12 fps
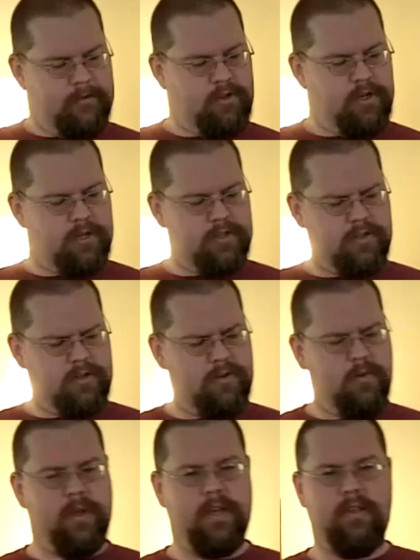just
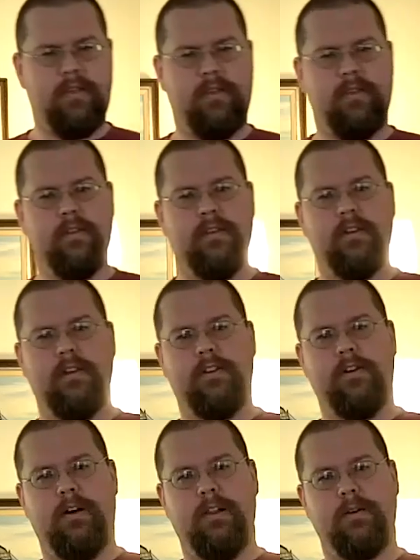with
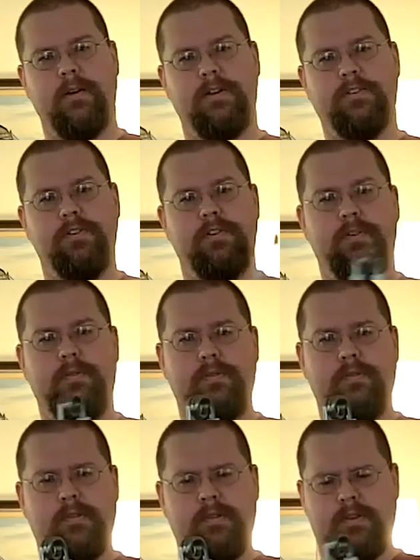$1 or $2
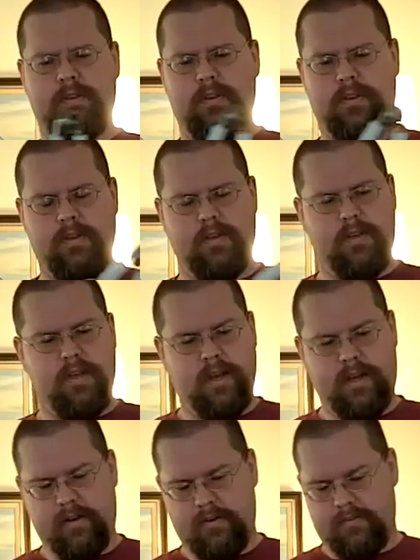
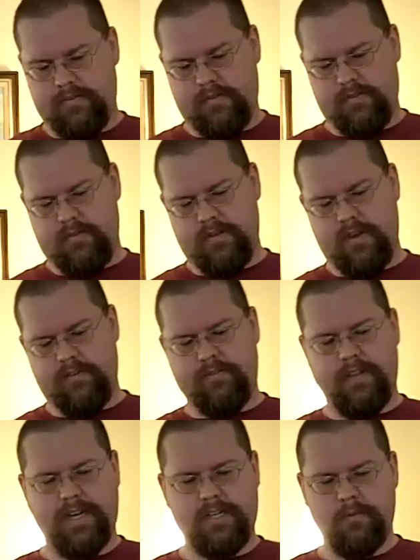of
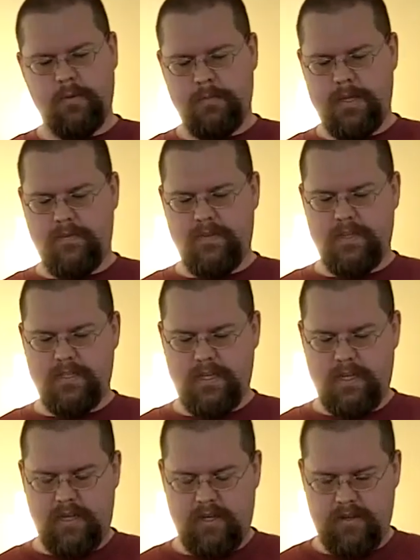flexible
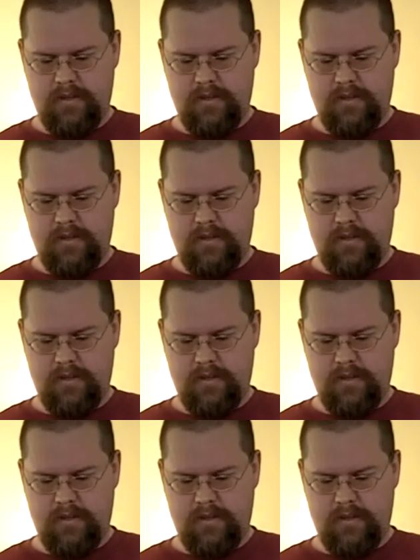PVC.